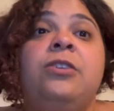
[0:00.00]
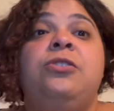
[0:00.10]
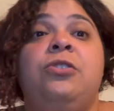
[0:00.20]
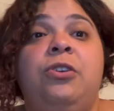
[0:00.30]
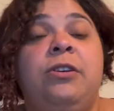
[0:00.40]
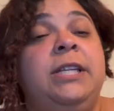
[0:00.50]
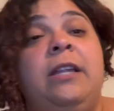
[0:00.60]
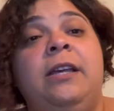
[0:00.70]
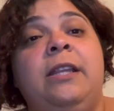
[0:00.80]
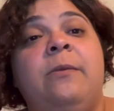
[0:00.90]
So you're
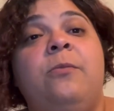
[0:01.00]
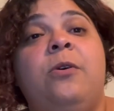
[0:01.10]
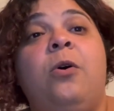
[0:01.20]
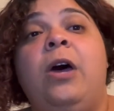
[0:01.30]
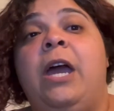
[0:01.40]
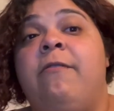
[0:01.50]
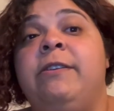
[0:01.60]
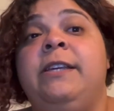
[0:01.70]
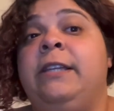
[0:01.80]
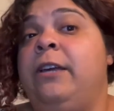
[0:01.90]
telling them
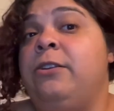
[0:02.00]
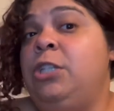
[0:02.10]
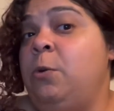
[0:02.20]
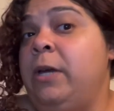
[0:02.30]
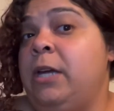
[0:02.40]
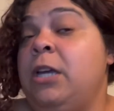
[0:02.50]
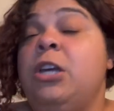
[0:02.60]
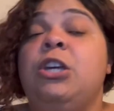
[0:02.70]
everything that you're doing,